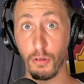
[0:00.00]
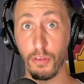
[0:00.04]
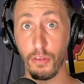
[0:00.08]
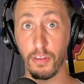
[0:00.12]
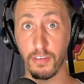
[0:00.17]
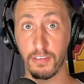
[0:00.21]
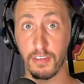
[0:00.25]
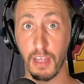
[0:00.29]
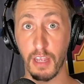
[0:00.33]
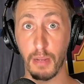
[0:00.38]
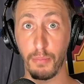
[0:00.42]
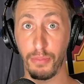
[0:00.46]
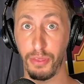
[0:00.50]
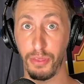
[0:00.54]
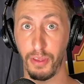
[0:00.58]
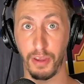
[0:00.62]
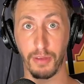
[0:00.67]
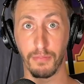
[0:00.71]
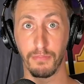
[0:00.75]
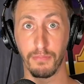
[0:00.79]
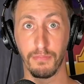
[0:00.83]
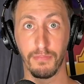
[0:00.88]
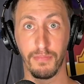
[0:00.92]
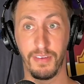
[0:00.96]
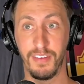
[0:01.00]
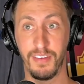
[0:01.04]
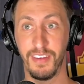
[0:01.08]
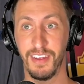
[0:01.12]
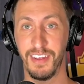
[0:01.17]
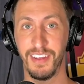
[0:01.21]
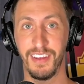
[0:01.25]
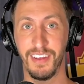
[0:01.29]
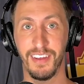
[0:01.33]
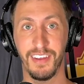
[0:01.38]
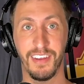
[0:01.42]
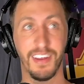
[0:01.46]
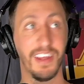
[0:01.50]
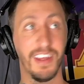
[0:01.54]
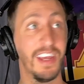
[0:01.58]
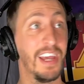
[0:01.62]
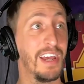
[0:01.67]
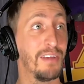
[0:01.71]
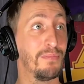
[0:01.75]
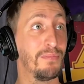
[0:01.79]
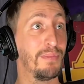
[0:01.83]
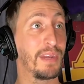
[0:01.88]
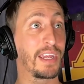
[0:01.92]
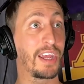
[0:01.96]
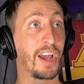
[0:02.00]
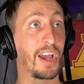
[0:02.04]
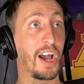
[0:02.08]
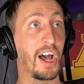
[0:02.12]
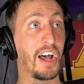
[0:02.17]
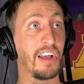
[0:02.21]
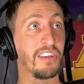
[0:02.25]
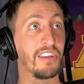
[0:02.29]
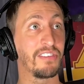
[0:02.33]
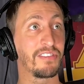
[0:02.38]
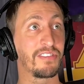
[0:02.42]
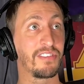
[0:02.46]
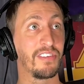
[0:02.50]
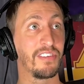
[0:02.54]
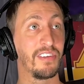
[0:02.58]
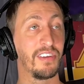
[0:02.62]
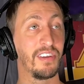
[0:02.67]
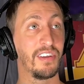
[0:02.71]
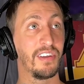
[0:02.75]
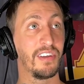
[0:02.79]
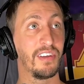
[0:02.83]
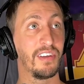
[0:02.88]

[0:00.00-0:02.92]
do the same thing because